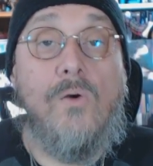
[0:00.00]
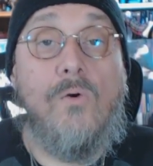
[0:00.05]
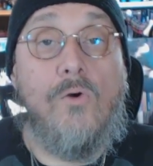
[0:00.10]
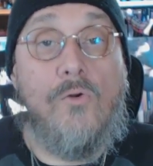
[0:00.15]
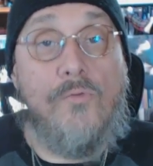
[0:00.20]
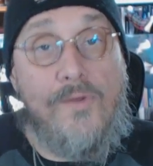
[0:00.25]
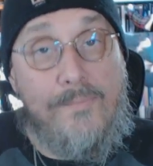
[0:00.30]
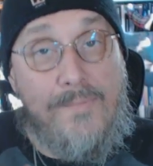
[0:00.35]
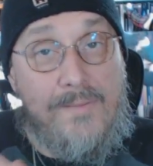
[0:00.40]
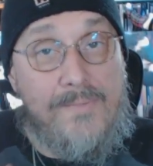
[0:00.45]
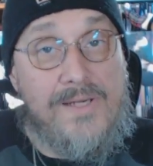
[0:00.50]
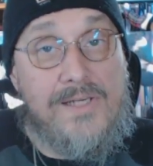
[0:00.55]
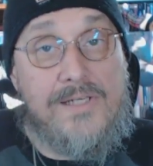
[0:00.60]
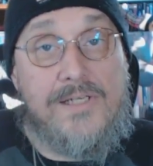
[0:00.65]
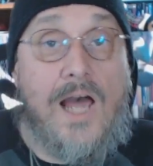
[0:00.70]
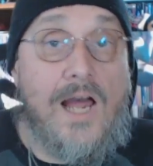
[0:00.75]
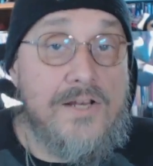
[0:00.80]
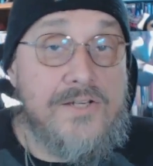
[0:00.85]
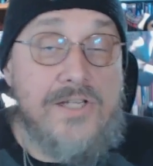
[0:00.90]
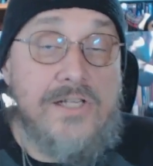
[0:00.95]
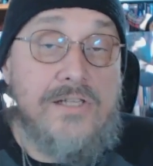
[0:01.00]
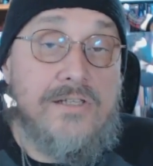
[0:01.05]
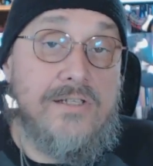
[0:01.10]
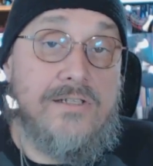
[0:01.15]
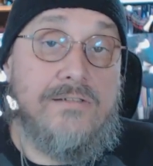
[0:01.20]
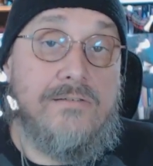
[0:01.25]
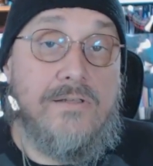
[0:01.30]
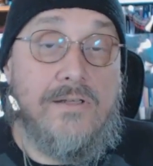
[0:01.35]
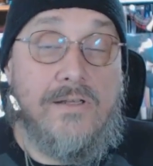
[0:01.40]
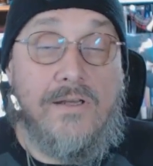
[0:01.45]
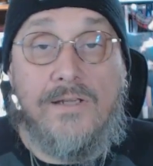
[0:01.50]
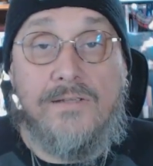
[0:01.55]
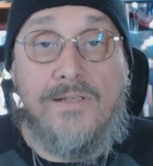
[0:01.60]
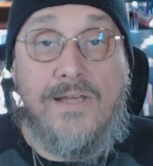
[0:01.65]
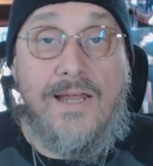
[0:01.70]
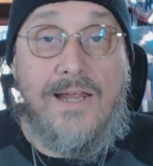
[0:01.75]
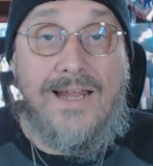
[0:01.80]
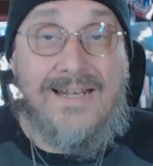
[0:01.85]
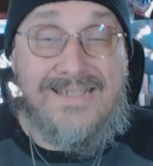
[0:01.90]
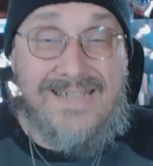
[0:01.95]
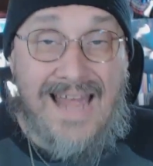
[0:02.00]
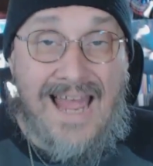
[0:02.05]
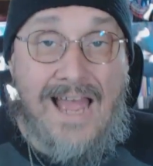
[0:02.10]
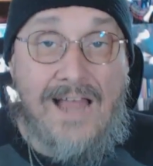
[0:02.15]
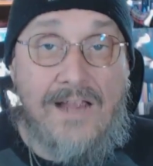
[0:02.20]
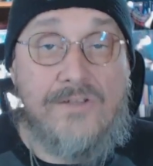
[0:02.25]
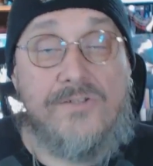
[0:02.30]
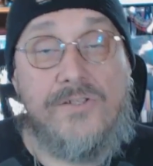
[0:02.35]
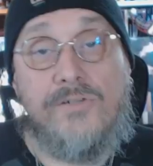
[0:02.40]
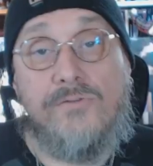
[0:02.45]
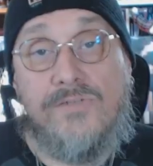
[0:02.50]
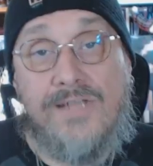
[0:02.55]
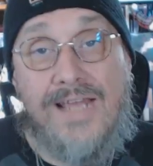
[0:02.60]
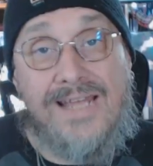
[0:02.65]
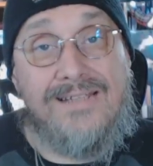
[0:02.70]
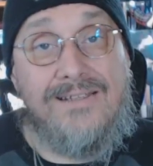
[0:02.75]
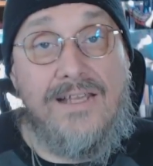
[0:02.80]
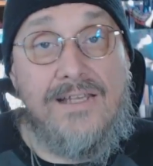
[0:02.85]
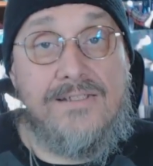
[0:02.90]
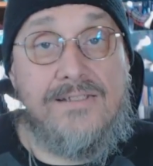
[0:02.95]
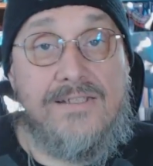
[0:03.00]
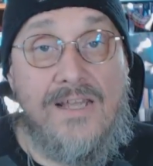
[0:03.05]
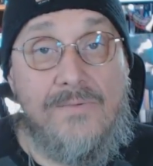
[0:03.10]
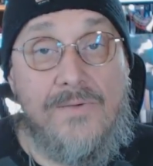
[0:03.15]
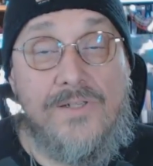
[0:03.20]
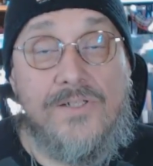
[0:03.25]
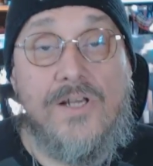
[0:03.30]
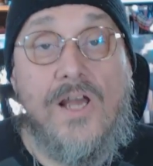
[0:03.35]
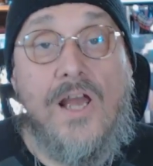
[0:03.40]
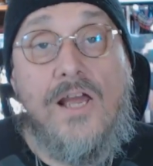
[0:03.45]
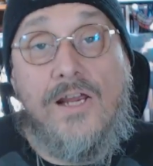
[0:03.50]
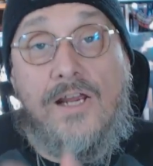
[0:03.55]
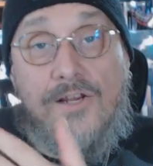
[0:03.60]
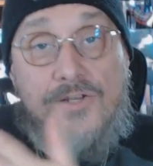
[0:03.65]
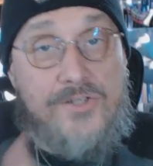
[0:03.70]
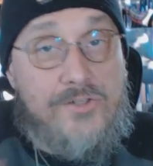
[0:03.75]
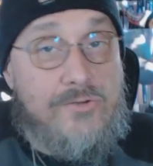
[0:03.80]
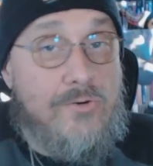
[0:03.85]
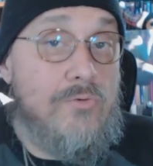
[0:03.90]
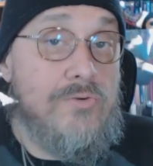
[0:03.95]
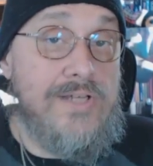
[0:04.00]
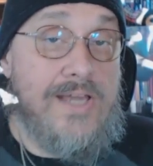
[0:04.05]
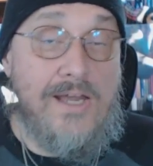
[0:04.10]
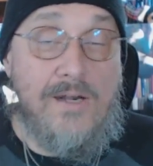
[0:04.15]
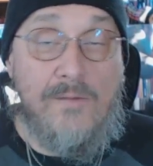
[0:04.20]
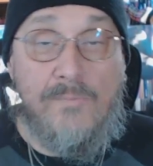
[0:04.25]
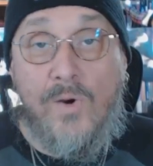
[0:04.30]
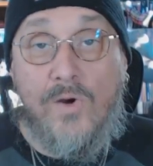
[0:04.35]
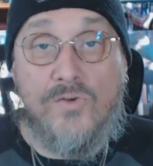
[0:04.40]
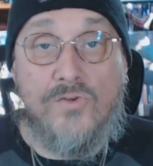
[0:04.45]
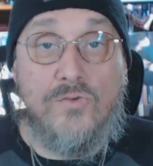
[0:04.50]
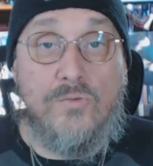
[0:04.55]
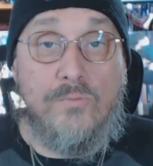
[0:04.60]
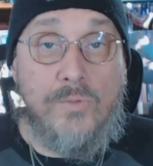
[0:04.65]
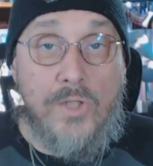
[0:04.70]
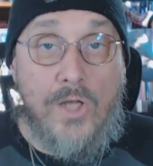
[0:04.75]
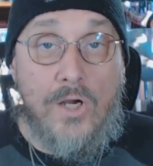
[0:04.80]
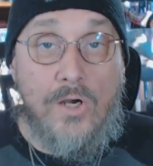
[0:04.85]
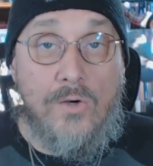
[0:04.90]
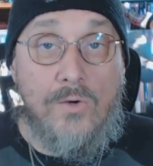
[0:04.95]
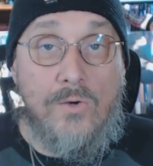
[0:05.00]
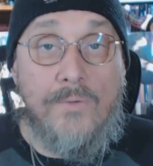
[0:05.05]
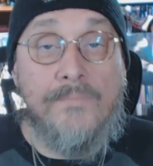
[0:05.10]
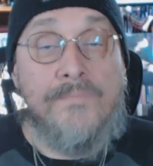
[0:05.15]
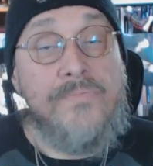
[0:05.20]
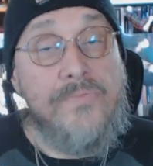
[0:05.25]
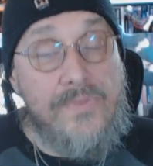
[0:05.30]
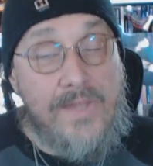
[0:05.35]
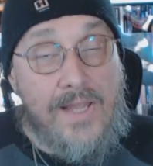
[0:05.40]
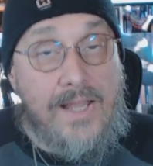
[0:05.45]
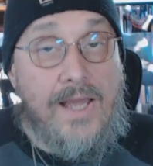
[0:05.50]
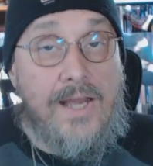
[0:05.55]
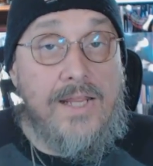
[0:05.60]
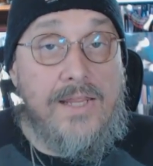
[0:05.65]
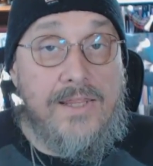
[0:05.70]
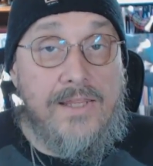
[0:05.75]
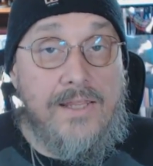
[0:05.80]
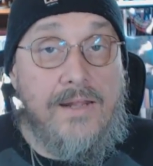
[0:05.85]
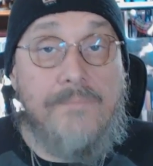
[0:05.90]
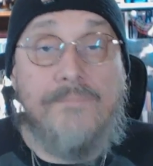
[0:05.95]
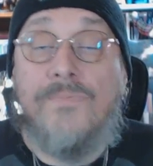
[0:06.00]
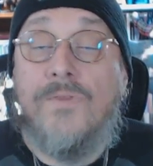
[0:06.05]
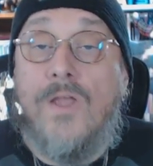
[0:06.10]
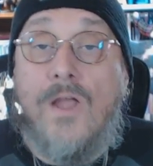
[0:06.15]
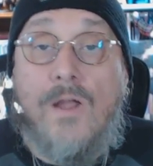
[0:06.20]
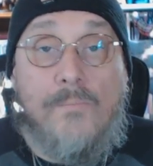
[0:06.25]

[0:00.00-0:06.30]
or they may be dodging the attack, so you take less damage because you only had a partial blow, that kind of thing.